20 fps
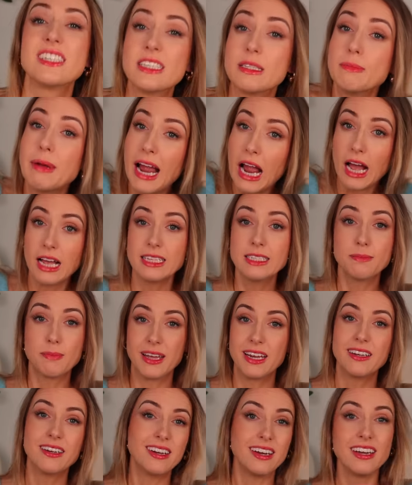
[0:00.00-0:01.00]
is my
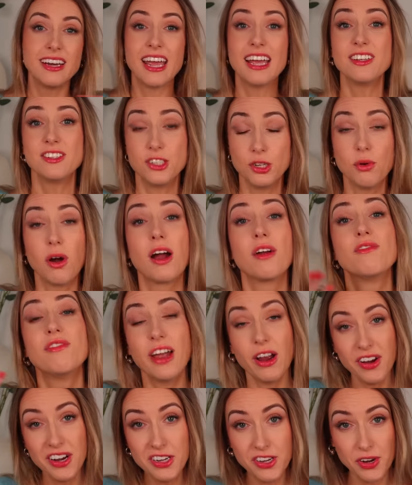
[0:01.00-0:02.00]
husband, in case you are
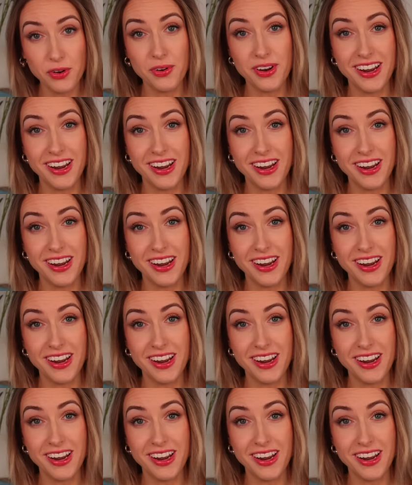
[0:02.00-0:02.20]
very new